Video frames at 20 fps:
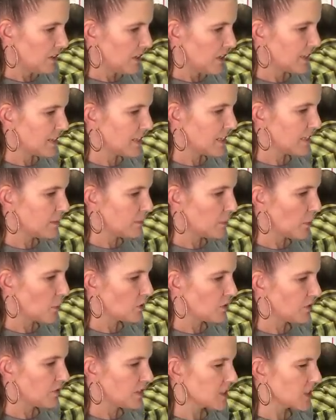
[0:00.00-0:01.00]
I think both
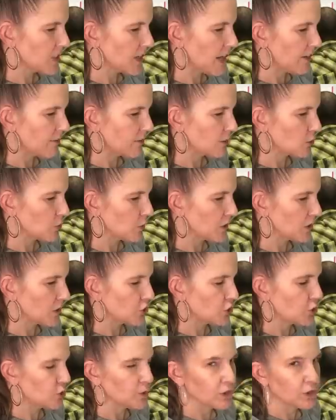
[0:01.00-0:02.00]
of us on average work
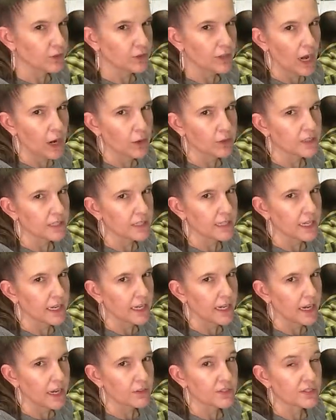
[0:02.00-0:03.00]
two or three hours a day
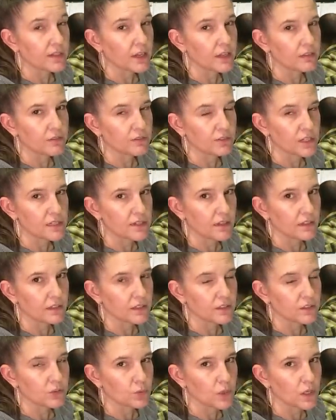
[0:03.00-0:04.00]
outside of reselling
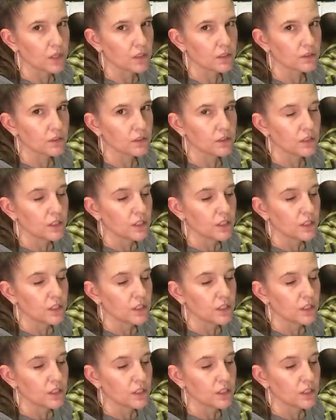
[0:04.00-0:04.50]
as well.